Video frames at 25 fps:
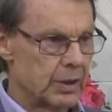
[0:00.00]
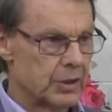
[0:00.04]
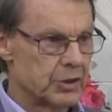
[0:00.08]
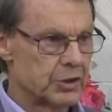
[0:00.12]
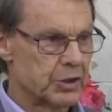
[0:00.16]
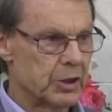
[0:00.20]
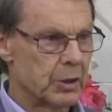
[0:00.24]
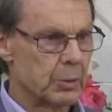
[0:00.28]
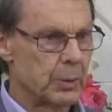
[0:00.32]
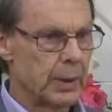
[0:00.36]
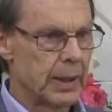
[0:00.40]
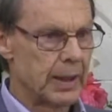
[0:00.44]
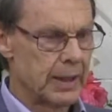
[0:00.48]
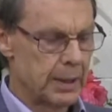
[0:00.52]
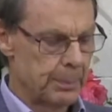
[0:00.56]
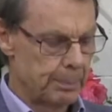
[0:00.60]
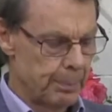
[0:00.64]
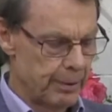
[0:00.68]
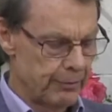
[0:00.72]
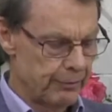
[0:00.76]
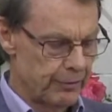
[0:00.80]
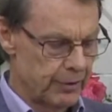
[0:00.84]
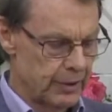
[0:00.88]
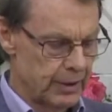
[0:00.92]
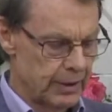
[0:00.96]
So we had
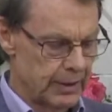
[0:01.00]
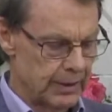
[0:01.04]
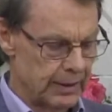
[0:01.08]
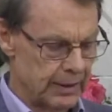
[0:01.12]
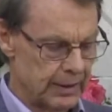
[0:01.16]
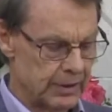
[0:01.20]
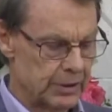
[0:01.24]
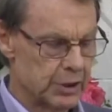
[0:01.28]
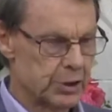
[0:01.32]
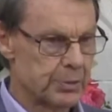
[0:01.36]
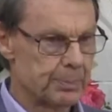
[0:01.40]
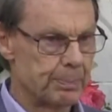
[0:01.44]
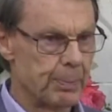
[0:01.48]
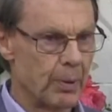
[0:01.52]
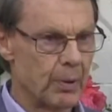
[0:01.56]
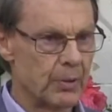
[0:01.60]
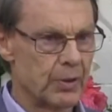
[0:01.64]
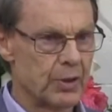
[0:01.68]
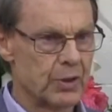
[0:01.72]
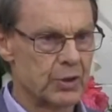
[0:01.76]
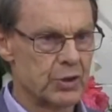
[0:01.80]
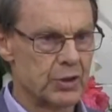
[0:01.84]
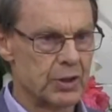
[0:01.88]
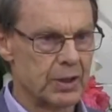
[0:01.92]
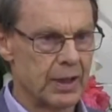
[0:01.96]
epiphany,
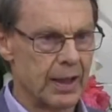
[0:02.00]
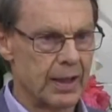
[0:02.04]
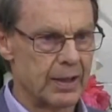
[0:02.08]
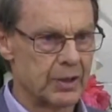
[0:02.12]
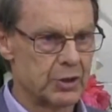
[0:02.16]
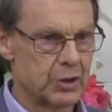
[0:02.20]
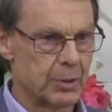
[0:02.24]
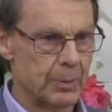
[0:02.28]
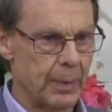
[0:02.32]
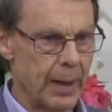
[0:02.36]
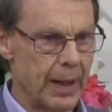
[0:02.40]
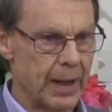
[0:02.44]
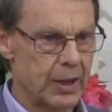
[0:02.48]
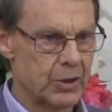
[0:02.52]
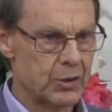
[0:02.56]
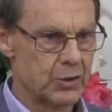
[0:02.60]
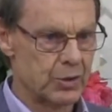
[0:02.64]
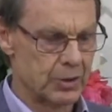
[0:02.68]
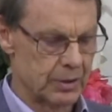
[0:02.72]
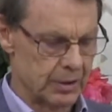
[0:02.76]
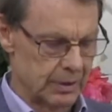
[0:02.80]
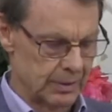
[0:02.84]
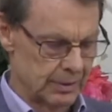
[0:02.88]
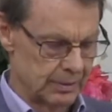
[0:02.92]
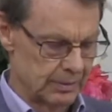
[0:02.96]
despondency, and some
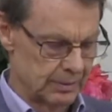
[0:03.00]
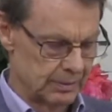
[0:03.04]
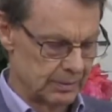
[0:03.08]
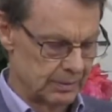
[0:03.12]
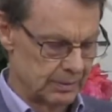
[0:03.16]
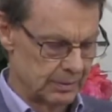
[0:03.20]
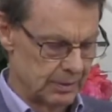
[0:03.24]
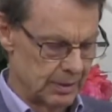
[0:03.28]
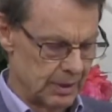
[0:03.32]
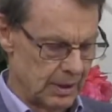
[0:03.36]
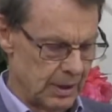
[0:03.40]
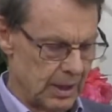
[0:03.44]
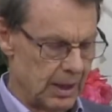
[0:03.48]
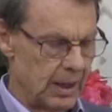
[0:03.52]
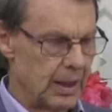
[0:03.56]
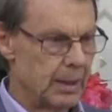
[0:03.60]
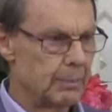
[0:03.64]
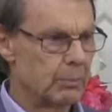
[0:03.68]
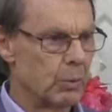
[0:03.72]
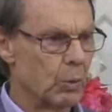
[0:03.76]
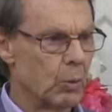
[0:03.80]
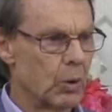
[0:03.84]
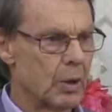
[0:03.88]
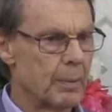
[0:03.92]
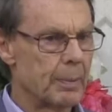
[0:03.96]
action.
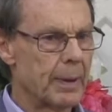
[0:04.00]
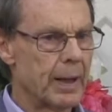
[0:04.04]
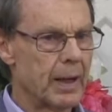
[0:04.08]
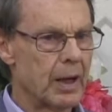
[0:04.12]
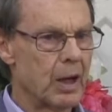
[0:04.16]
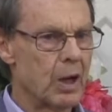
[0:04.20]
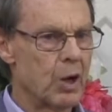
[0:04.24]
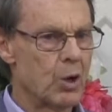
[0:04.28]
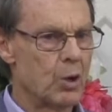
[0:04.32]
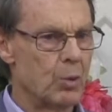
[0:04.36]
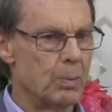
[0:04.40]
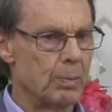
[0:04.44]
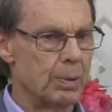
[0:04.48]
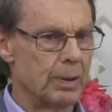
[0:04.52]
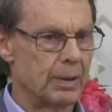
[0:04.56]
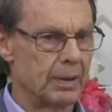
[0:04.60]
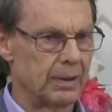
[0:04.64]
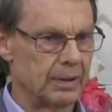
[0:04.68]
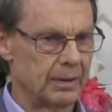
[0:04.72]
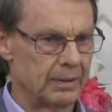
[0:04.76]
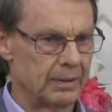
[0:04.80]
But what about hope?